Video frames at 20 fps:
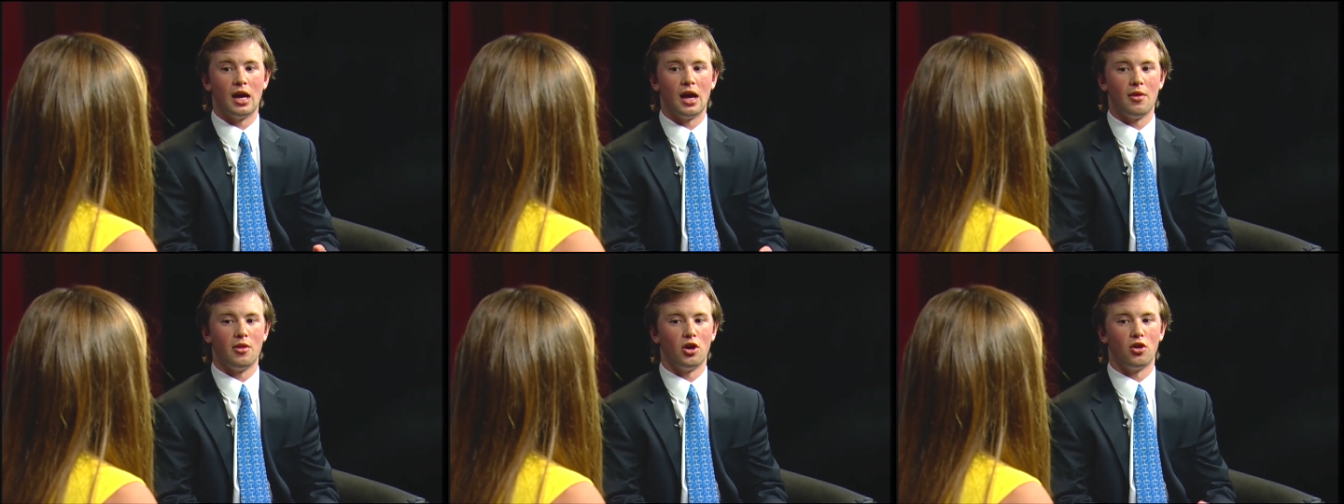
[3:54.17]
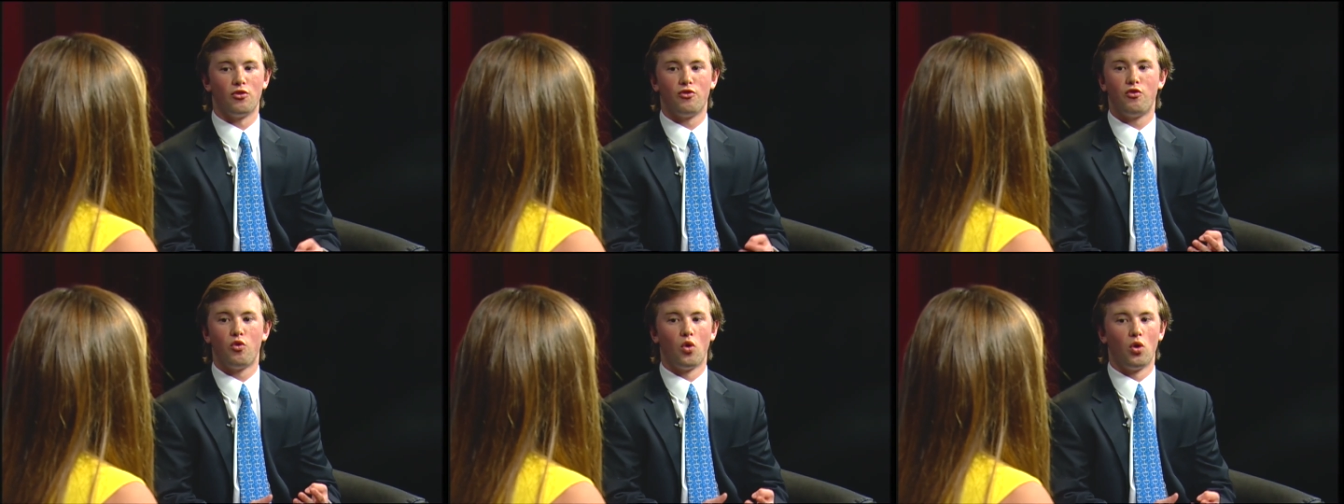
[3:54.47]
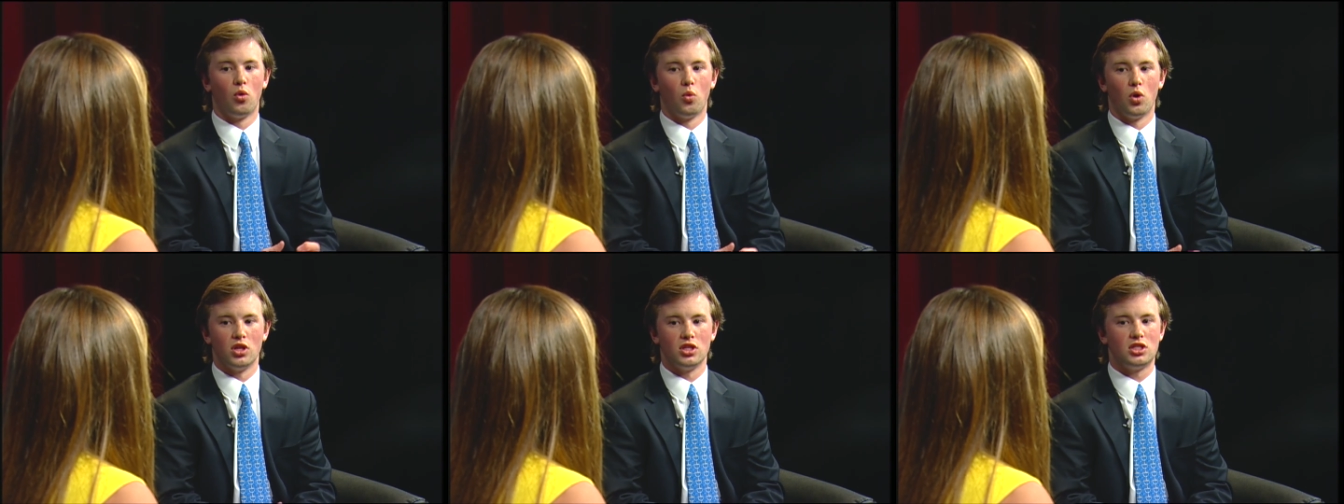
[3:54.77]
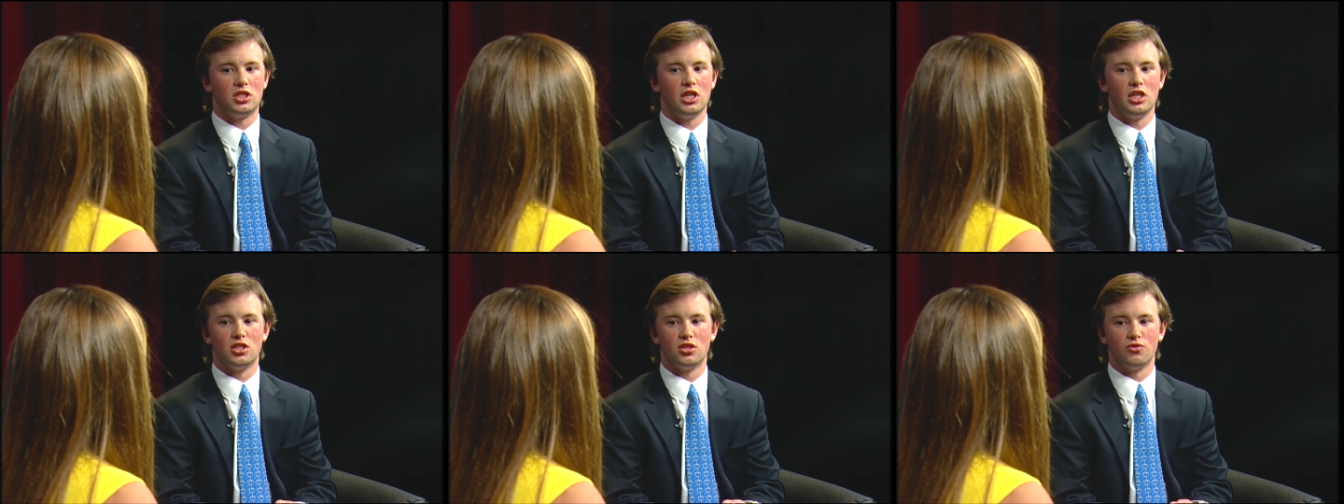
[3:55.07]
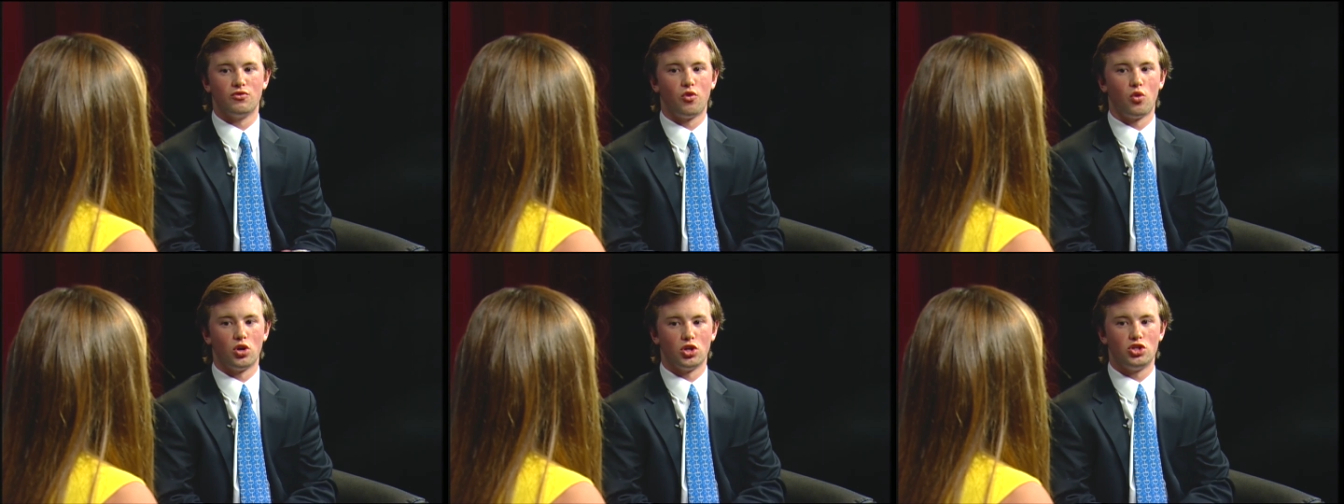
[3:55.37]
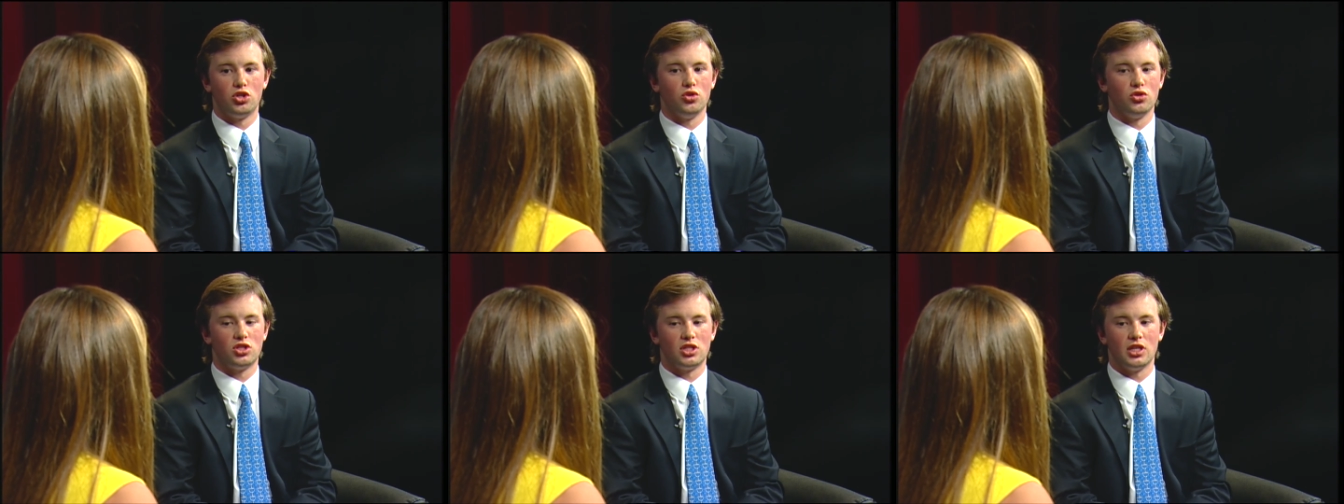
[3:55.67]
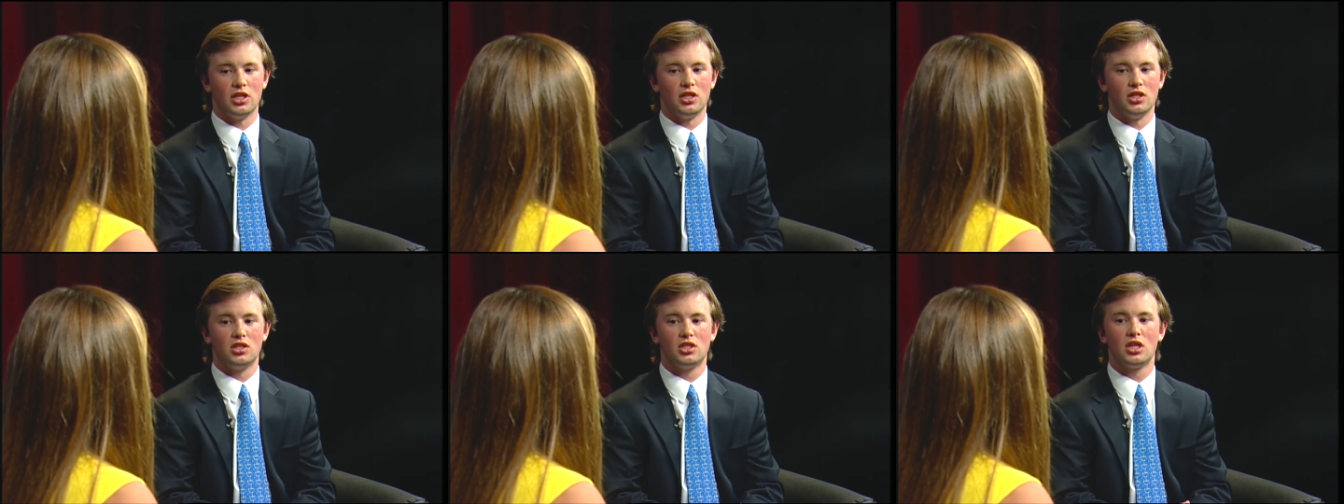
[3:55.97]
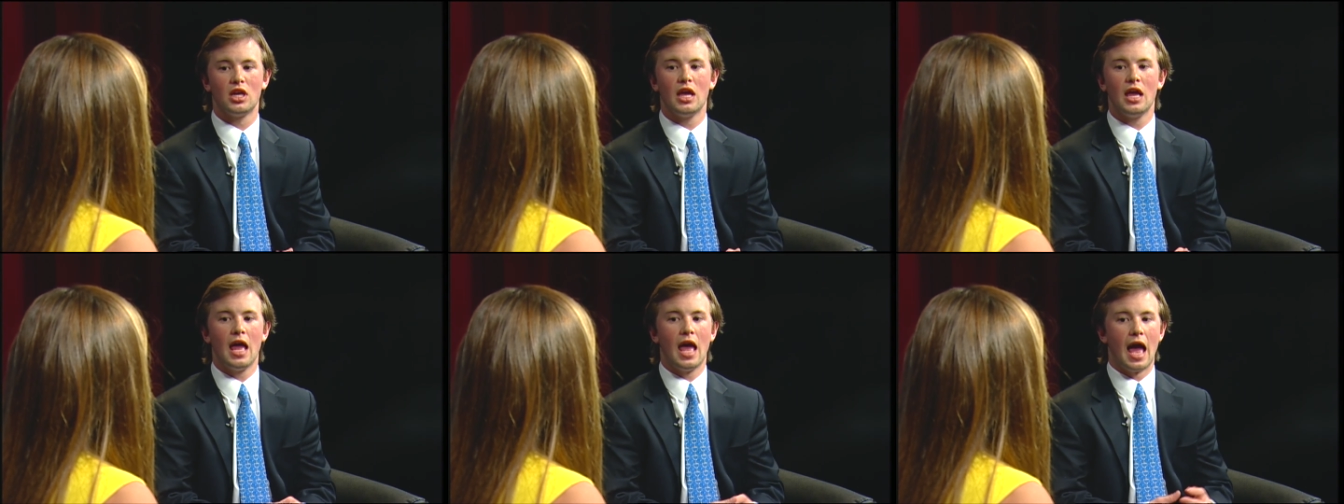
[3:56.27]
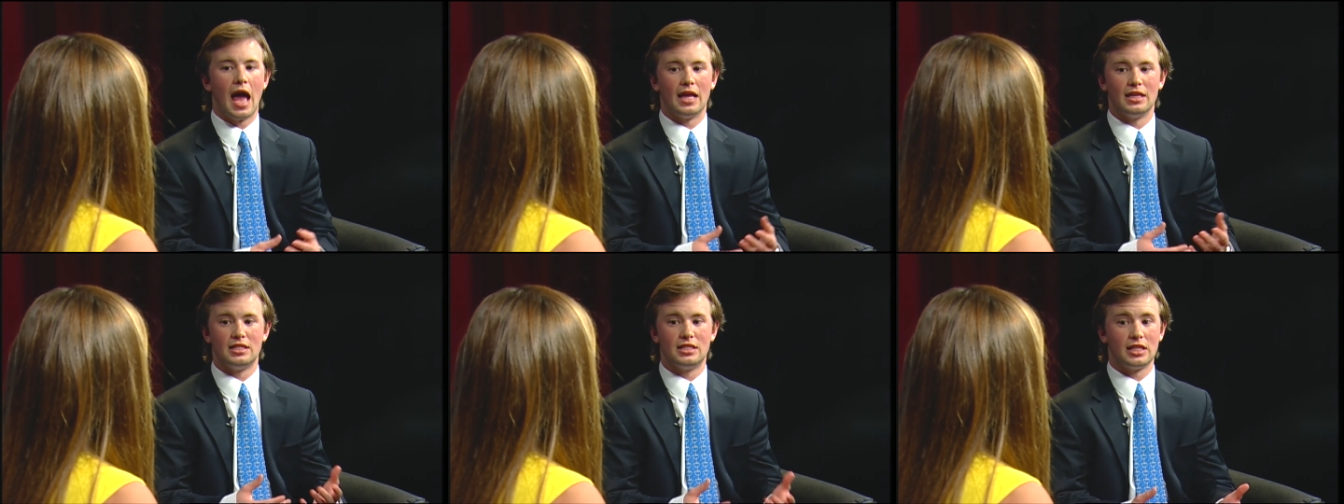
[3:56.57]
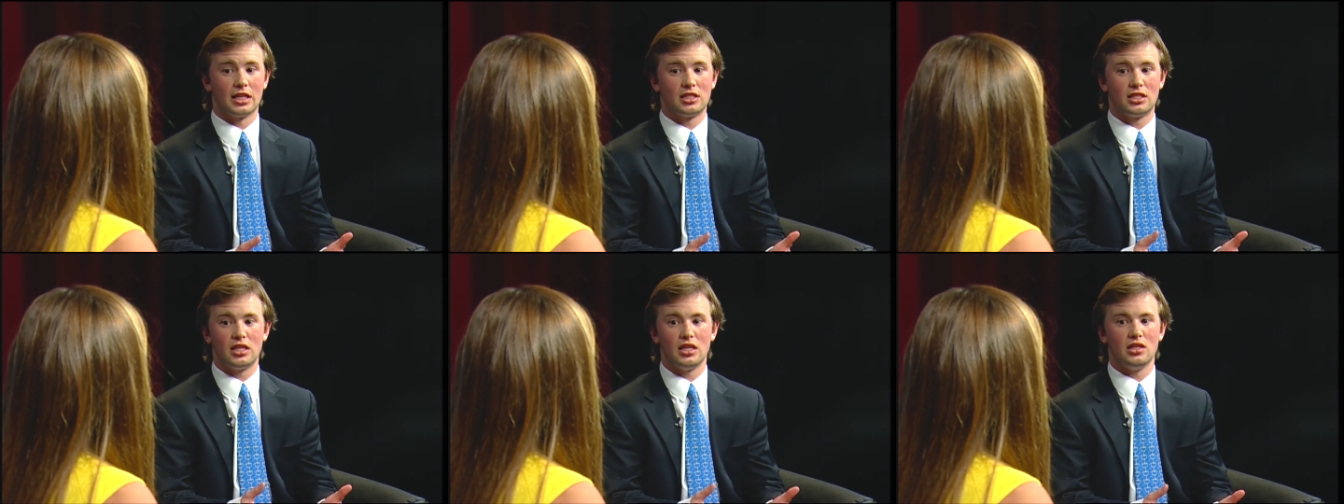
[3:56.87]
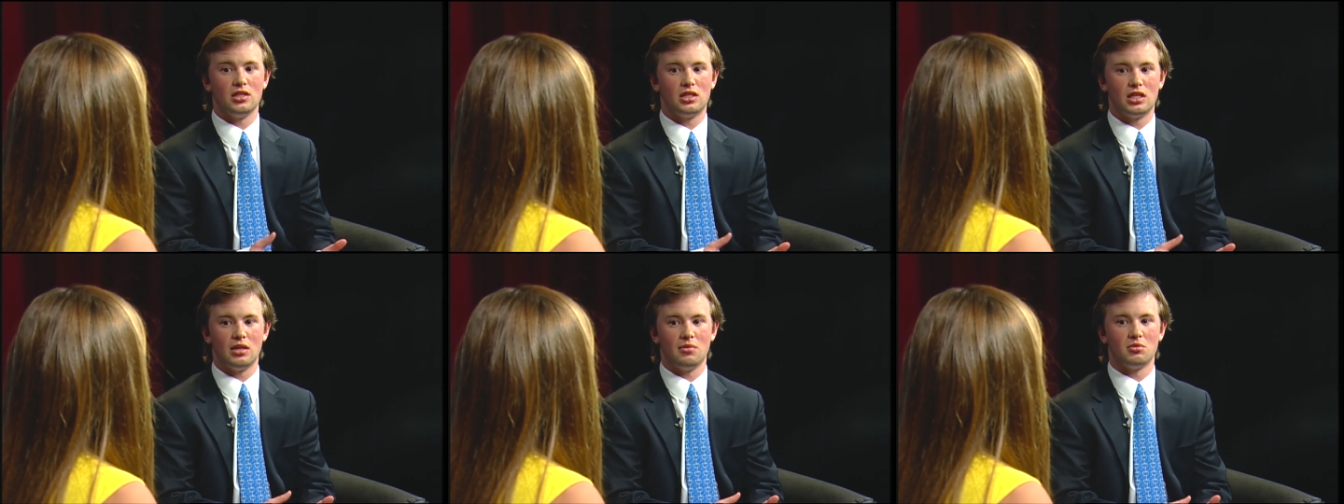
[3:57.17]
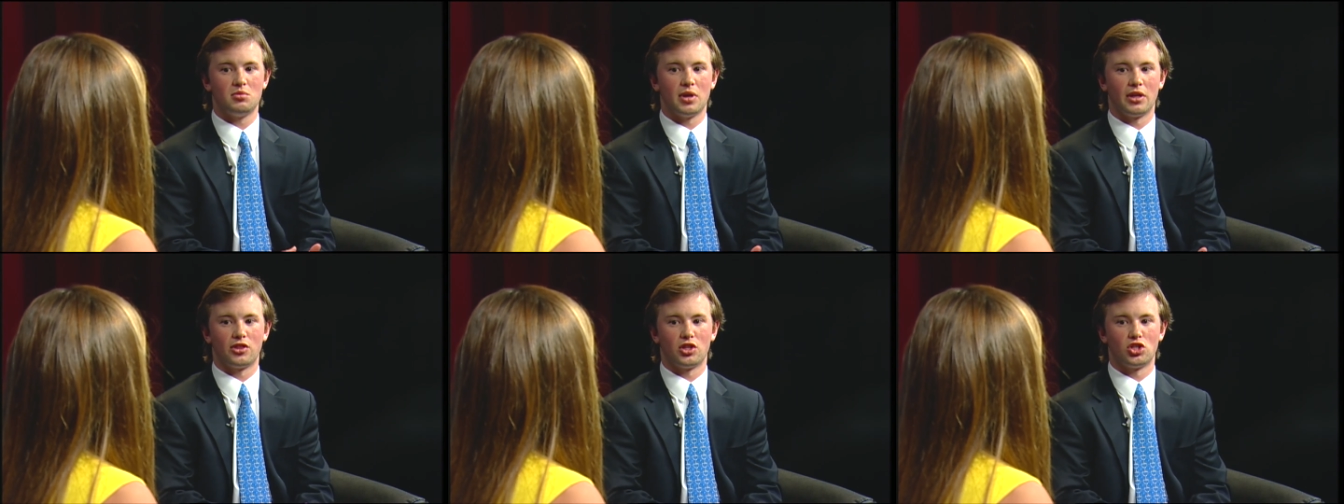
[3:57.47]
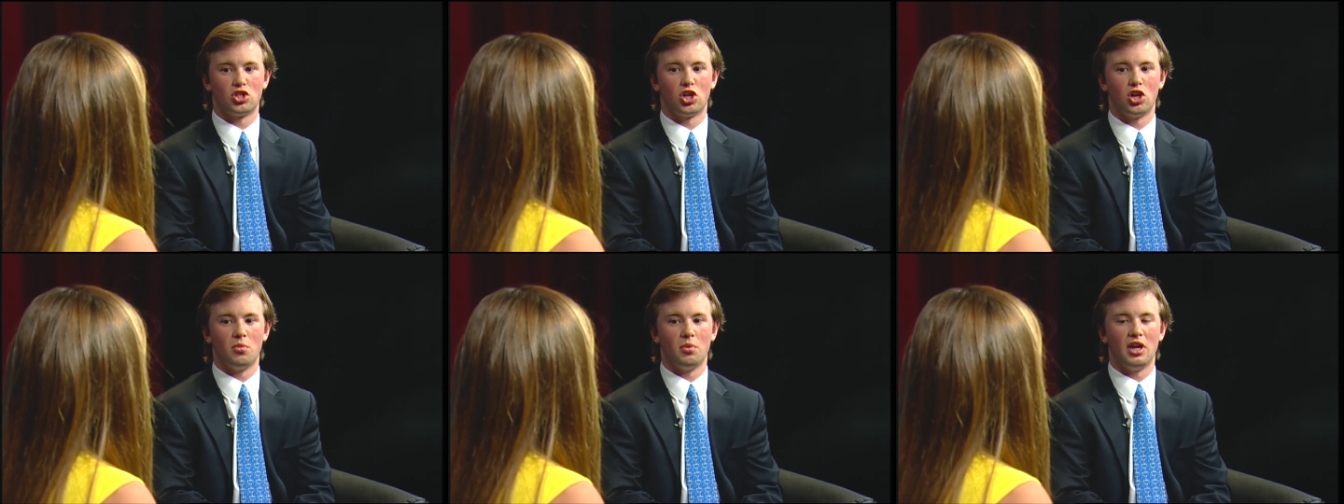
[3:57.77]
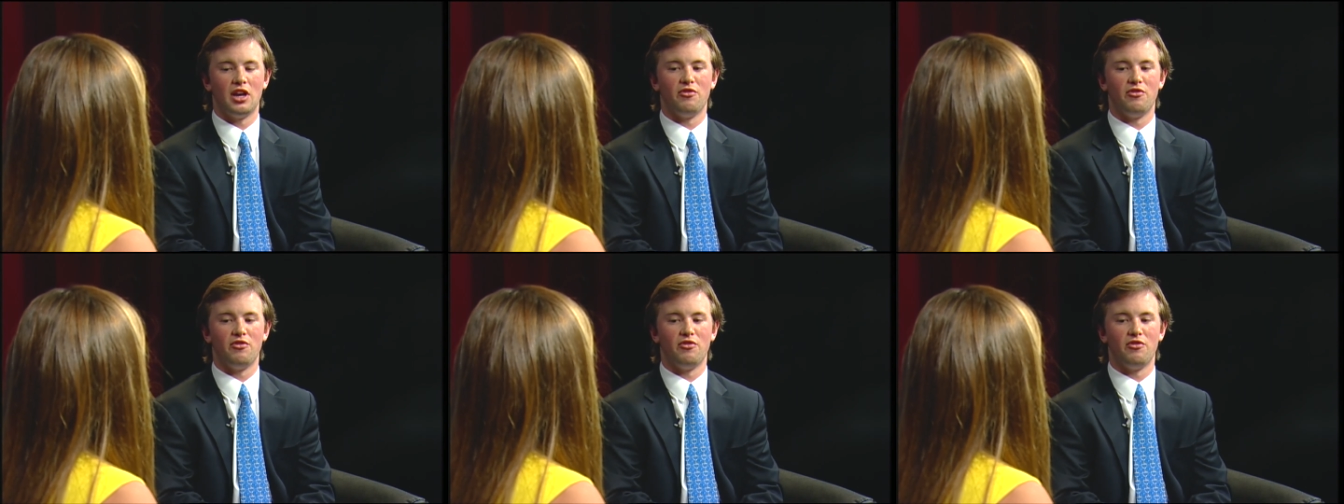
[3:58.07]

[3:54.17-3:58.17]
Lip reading: There are 4 1 seeds and 4 2 seeds, as 16 teams make the tournament.